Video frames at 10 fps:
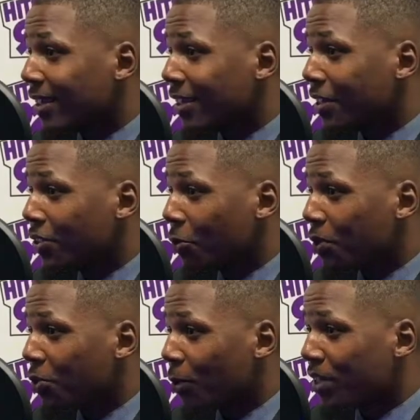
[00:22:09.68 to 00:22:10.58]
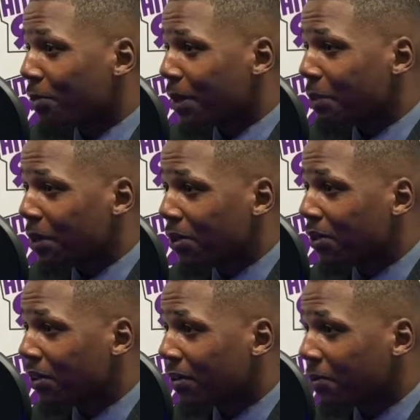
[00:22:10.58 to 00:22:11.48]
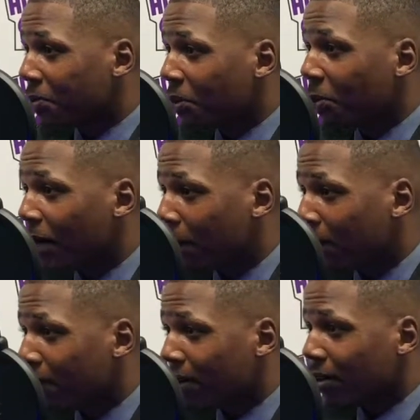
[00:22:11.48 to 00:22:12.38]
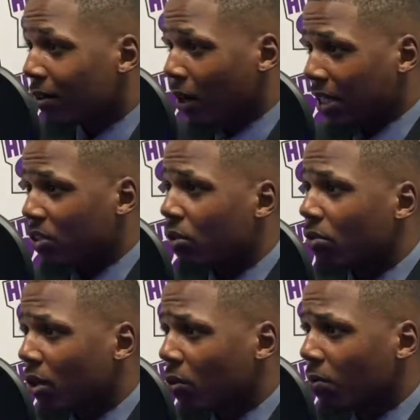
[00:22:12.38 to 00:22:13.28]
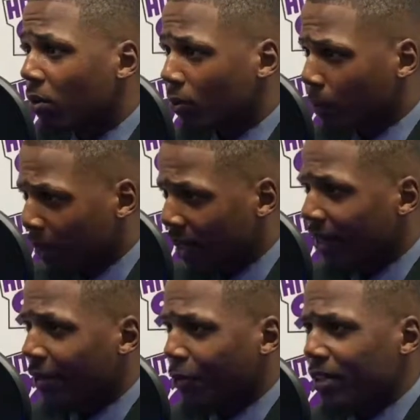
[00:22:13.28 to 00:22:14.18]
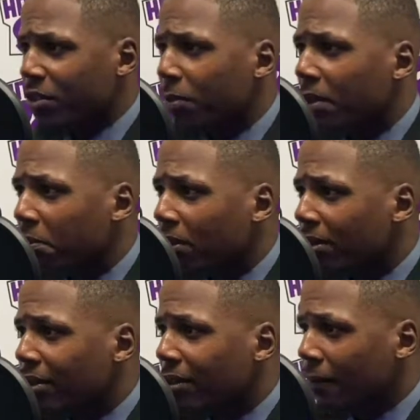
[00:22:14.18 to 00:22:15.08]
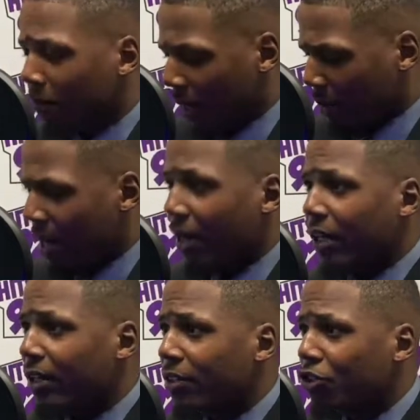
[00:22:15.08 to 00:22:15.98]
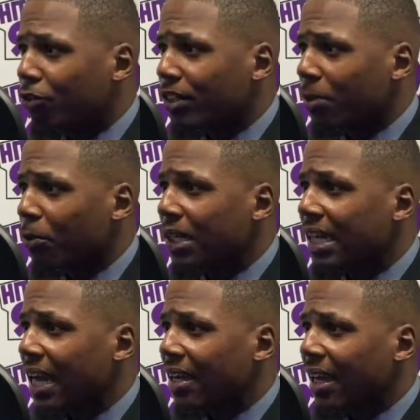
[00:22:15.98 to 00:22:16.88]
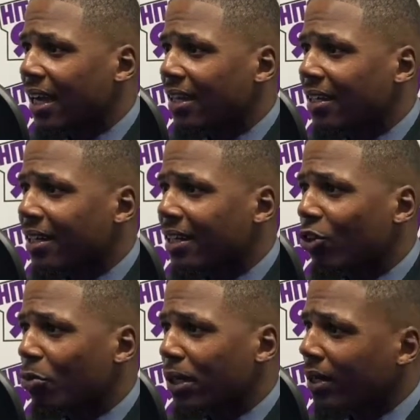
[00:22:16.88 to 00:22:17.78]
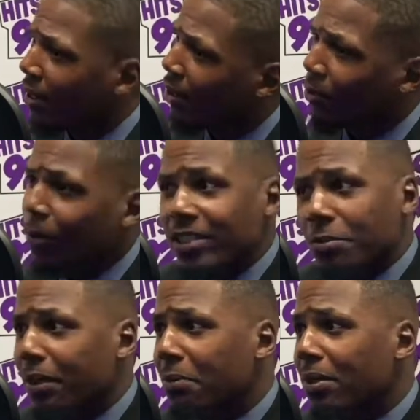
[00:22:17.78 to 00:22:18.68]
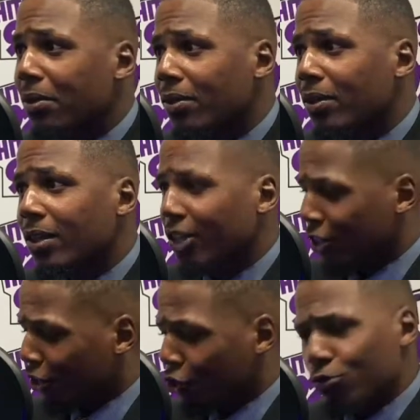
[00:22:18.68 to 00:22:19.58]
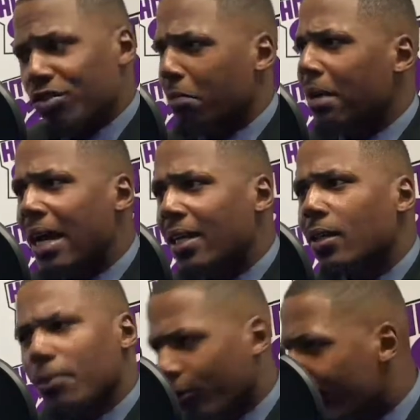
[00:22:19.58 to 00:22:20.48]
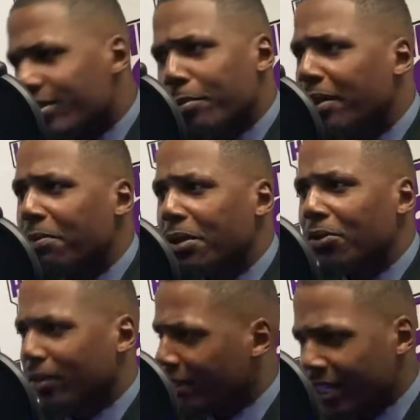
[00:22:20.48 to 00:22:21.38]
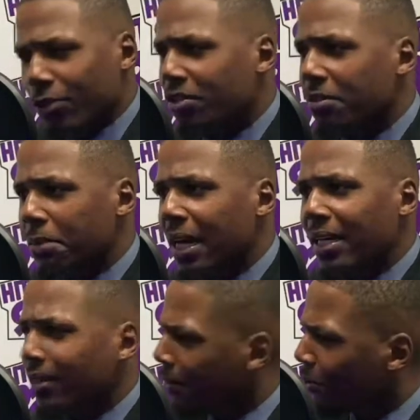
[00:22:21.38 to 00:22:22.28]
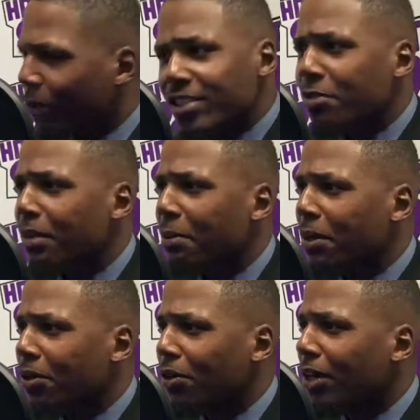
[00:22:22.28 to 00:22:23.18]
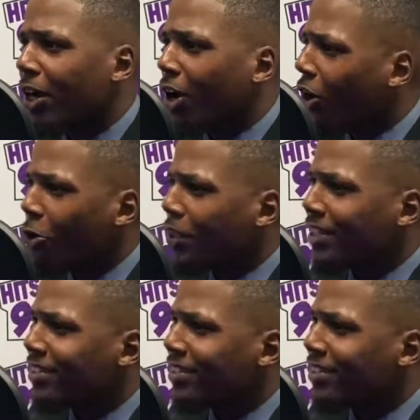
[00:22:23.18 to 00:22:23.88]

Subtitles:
So what's a resume builder for a rapper? Oh, I sold dope. Bing, resume builder. I'm out here in the streets. I'm really out here. I got a gun on me. Resume builder. Shoot somebody, resume builder. Kill somebody, resume builder. All these